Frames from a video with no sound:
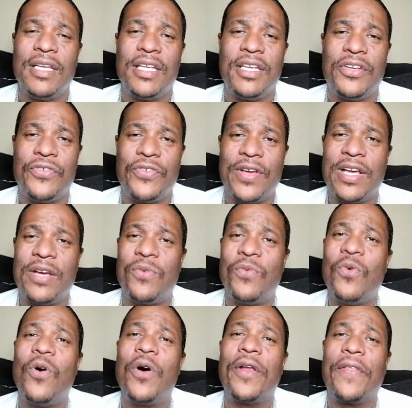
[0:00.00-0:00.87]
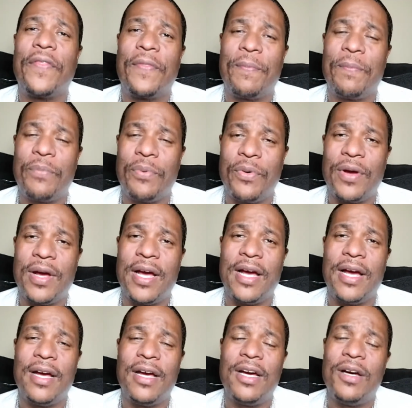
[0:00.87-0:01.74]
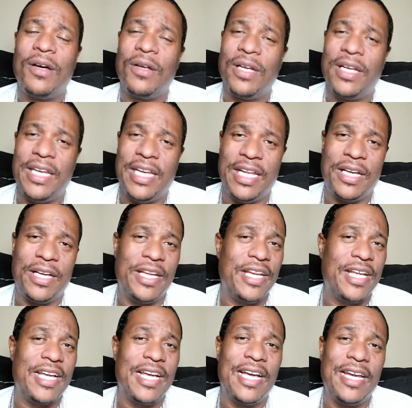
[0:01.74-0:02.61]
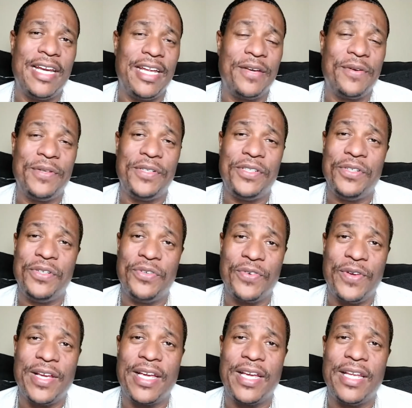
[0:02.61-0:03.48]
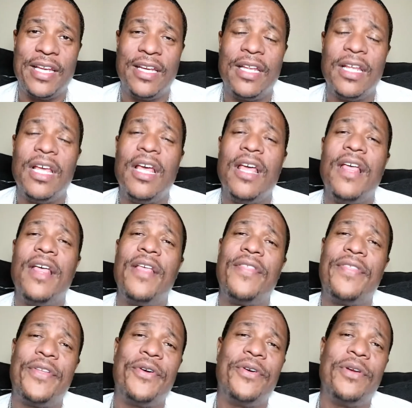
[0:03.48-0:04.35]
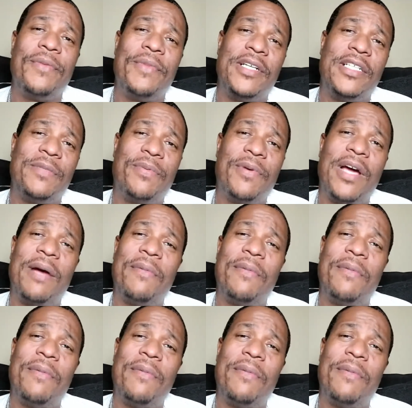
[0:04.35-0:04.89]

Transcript: drink water prior, any kind of liquid you're drinking, 30 minutes prior